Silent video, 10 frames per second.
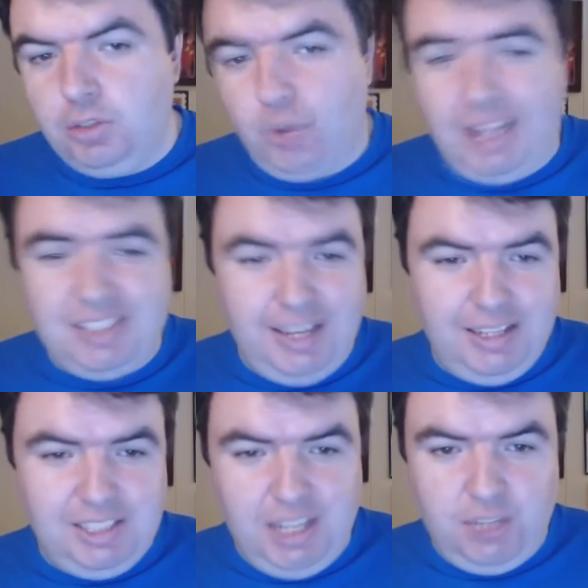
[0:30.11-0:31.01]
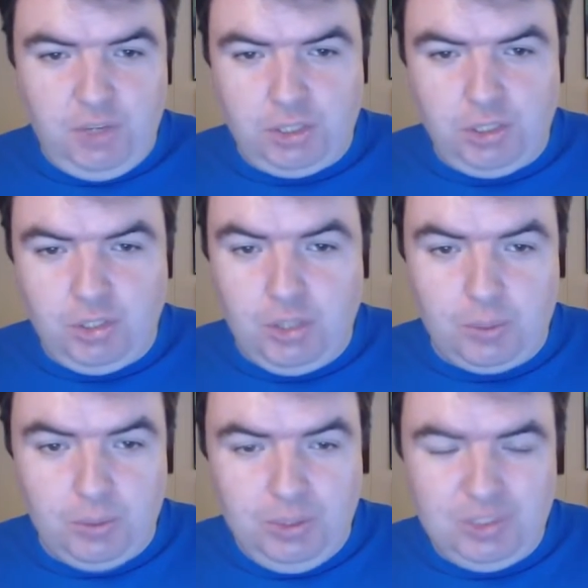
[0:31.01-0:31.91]
Translated science fiction in
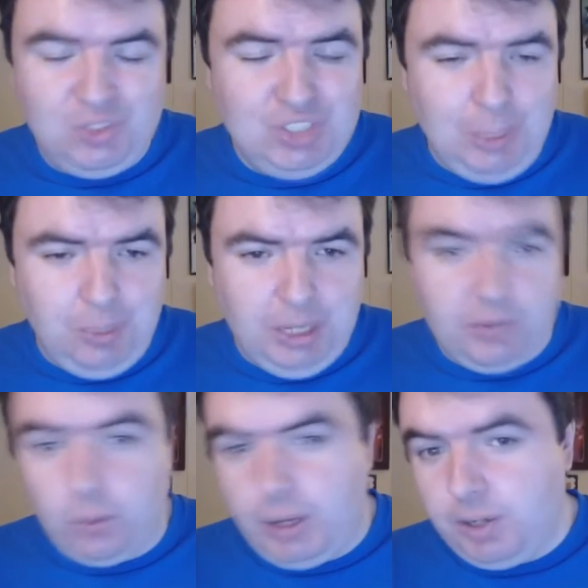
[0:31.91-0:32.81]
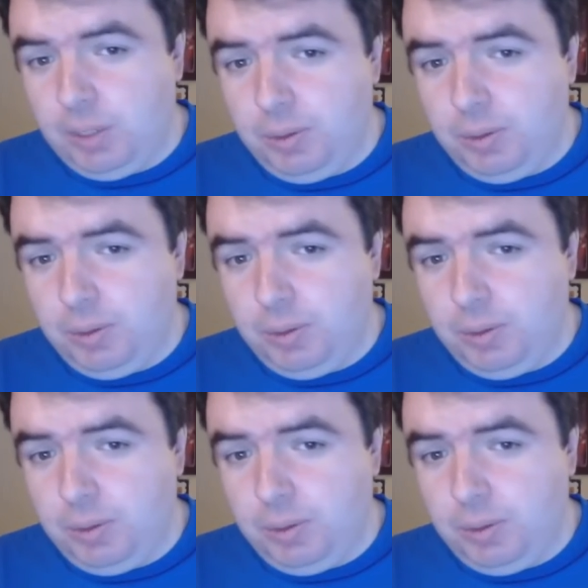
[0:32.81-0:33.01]
general is something of a rarity,